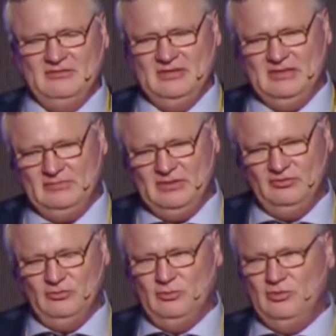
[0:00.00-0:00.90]
developed
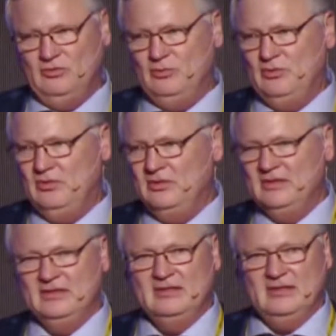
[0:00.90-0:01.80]
into more and more
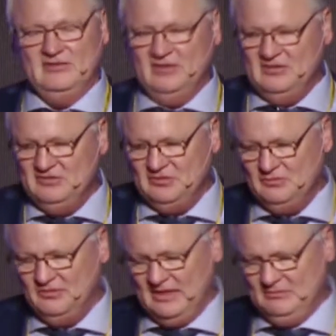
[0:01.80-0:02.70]

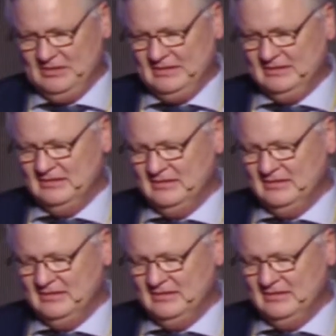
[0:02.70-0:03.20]
intensive farming.